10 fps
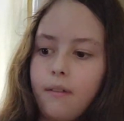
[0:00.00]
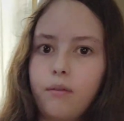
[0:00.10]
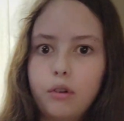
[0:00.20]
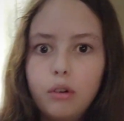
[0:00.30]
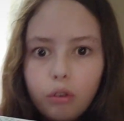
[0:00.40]

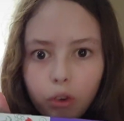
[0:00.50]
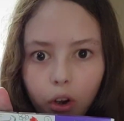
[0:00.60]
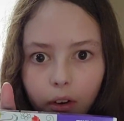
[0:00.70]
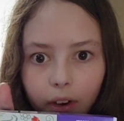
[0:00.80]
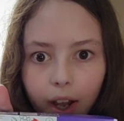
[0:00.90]
fruit
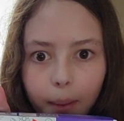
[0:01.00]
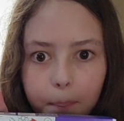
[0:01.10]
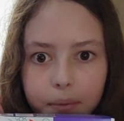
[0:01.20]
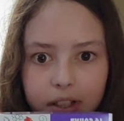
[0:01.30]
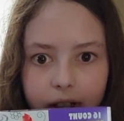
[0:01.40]

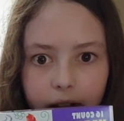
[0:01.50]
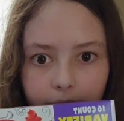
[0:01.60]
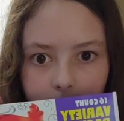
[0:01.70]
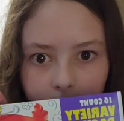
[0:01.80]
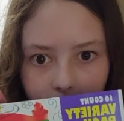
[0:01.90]
roll-ups,
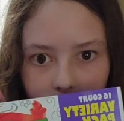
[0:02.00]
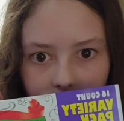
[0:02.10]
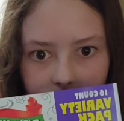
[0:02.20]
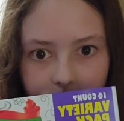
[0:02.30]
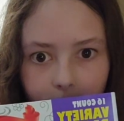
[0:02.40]
fruit by
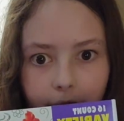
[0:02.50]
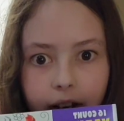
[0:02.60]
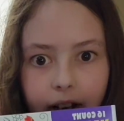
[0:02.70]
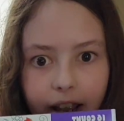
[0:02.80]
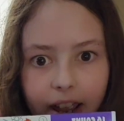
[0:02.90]
the foot,
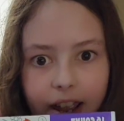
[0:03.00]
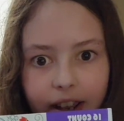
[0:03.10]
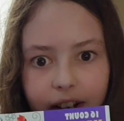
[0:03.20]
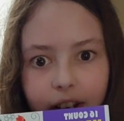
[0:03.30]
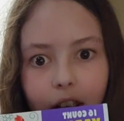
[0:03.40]

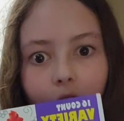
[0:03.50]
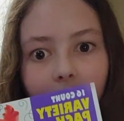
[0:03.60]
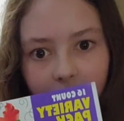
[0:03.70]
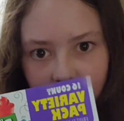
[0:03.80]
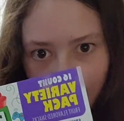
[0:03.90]
and
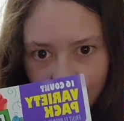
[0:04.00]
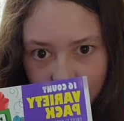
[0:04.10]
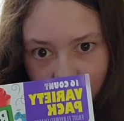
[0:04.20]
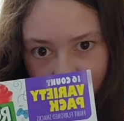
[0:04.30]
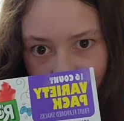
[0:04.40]

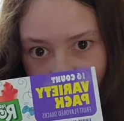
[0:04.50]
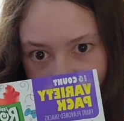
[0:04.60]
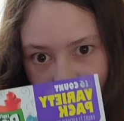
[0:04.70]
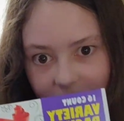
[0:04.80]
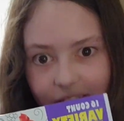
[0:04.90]

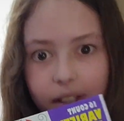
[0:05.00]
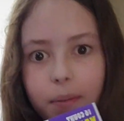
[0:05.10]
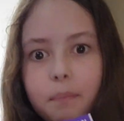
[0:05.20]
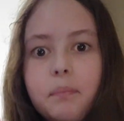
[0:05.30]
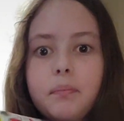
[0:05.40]
Gushers.
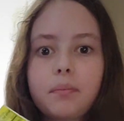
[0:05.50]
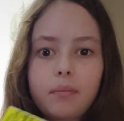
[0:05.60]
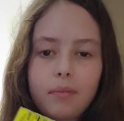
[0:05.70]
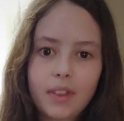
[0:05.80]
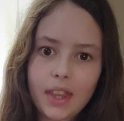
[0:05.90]

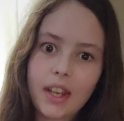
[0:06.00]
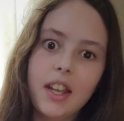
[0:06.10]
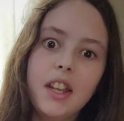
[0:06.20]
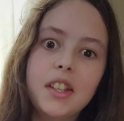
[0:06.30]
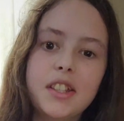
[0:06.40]

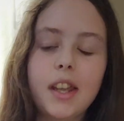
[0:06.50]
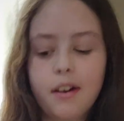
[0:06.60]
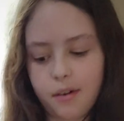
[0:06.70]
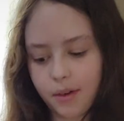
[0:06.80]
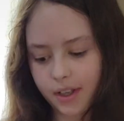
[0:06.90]

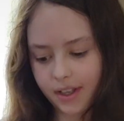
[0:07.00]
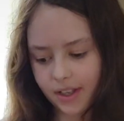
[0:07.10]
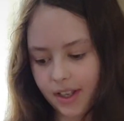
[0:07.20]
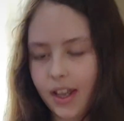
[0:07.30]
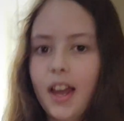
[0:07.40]
So
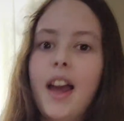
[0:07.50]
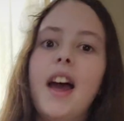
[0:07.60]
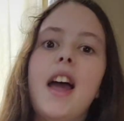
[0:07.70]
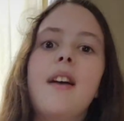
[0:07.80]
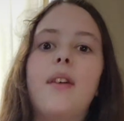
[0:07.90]

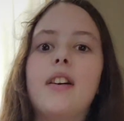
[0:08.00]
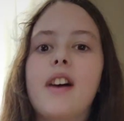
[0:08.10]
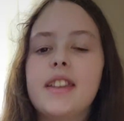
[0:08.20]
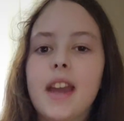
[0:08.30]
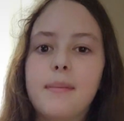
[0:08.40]
if I
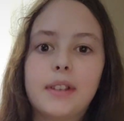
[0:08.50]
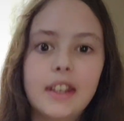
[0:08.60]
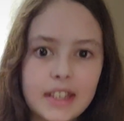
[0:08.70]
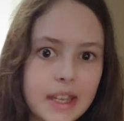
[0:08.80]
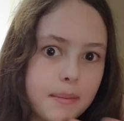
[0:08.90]
like it, I'm
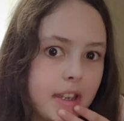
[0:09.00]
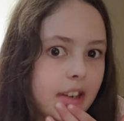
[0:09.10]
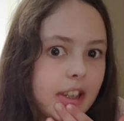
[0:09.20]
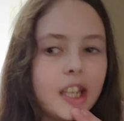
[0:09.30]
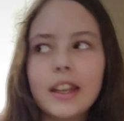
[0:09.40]
gonna keep
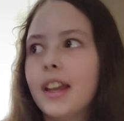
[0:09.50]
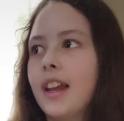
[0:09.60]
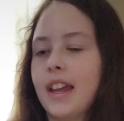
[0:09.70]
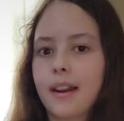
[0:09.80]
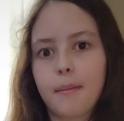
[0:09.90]
eating it,
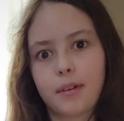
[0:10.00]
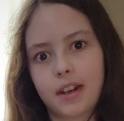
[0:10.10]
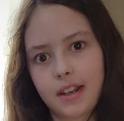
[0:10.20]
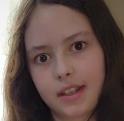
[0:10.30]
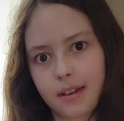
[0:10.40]
and I'm
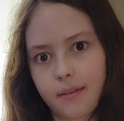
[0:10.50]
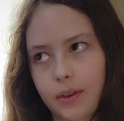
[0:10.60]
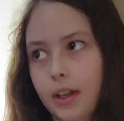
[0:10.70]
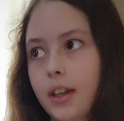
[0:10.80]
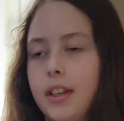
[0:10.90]
gonna give
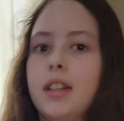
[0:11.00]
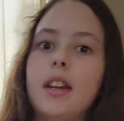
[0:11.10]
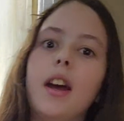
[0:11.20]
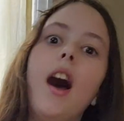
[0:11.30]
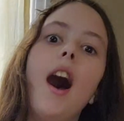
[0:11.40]
it
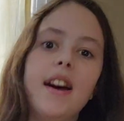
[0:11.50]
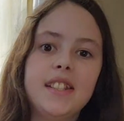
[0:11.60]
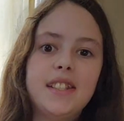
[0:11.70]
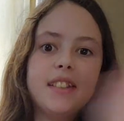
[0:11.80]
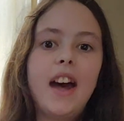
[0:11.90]
a
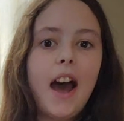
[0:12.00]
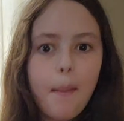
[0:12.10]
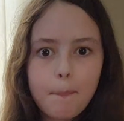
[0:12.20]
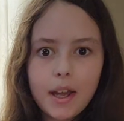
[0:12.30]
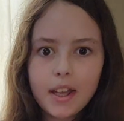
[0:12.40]
slap.